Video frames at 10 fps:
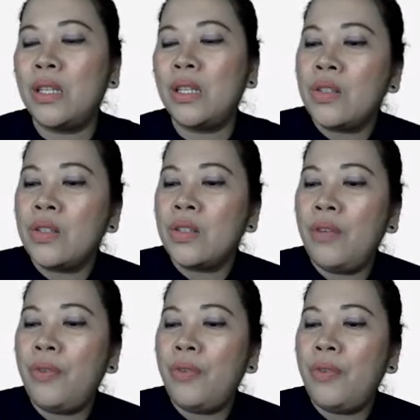So
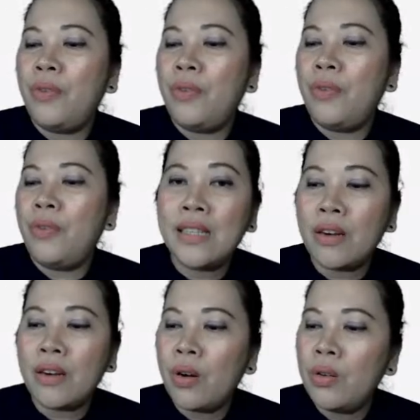if x is
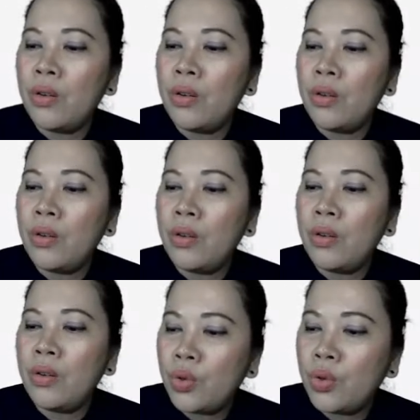0, so
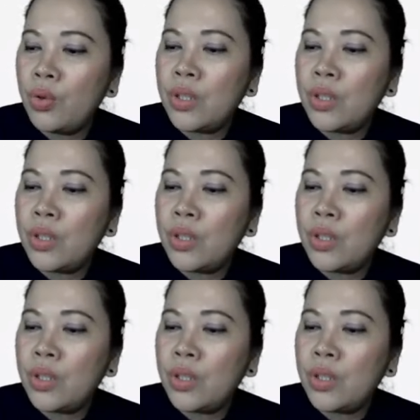2
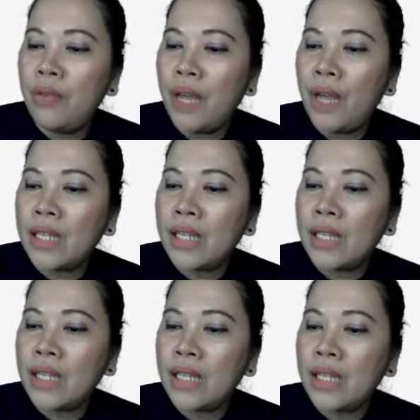times, if x
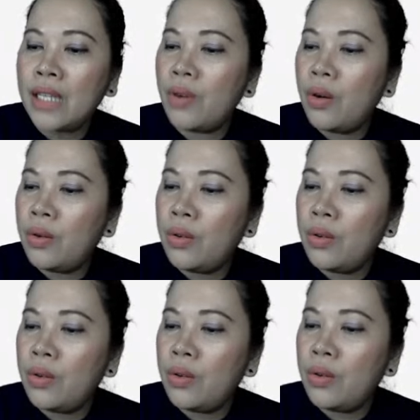is 0
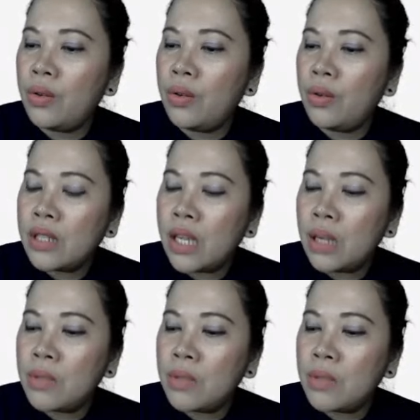
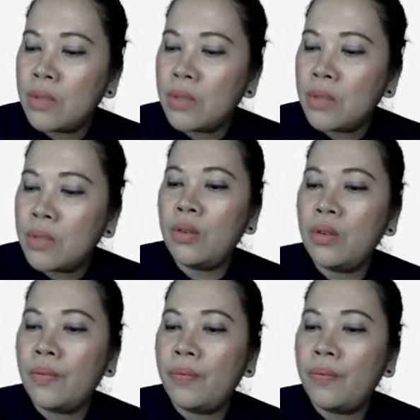times 0,
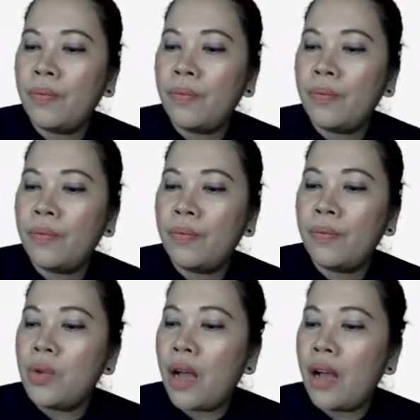
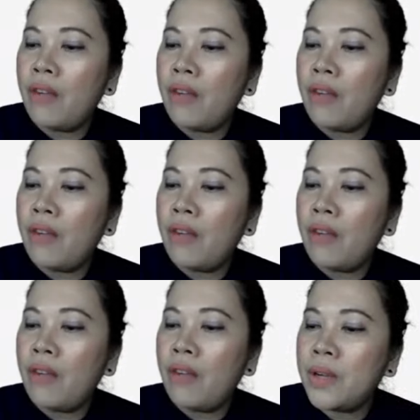you have minus
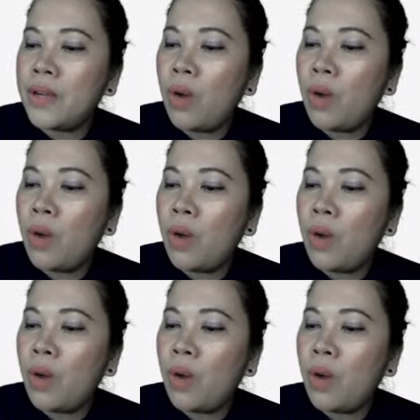3y
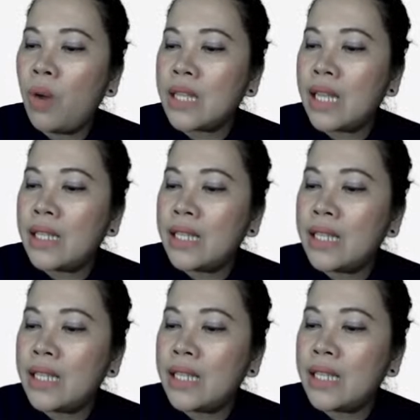equals
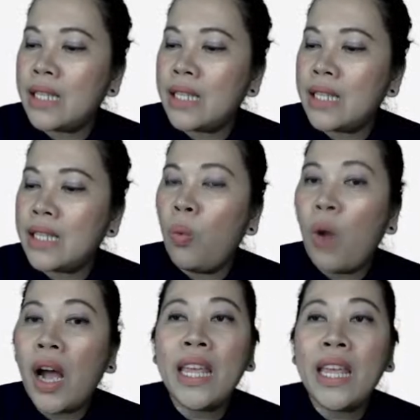18.
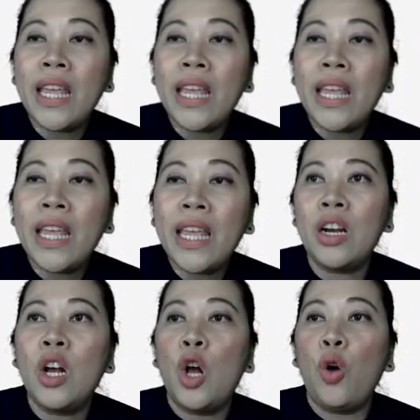Y here
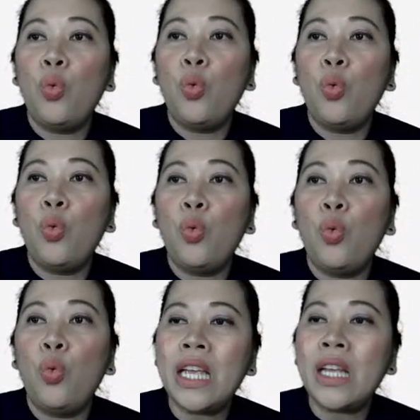would be
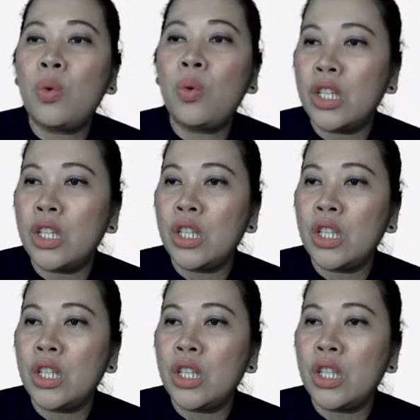equal
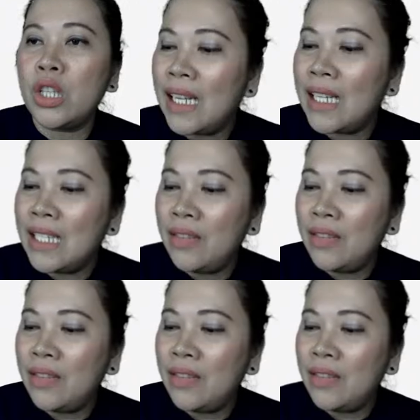to negative
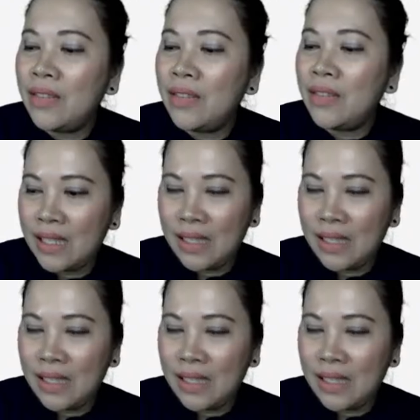6,